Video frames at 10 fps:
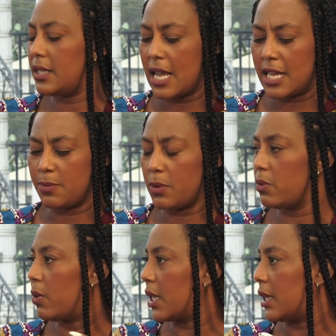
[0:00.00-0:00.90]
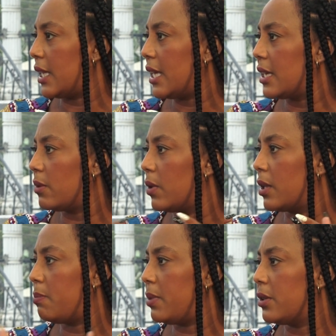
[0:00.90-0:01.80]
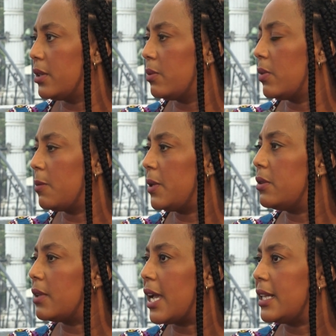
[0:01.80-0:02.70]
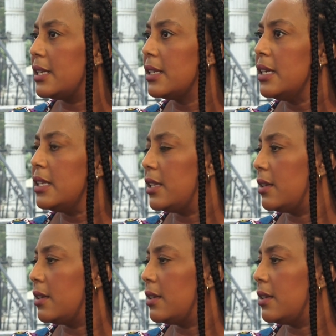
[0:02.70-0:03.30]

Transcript: the diaspora and want to link and want to build and want to be united mm-hmm.